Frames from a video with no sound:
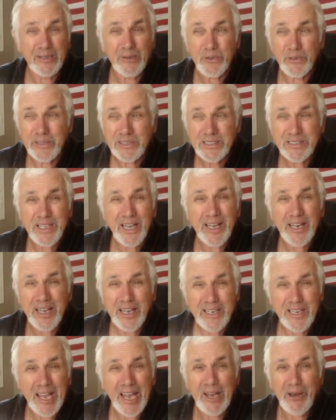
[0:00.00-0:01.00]
was not
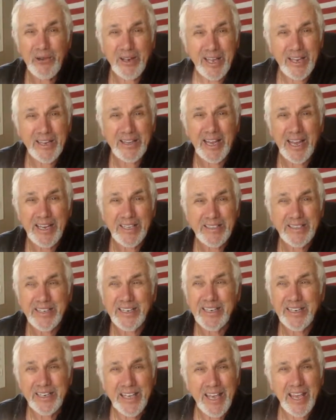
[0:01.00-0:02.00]
allowed in
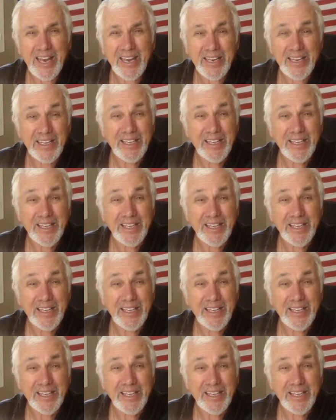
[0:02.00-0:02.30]
1980,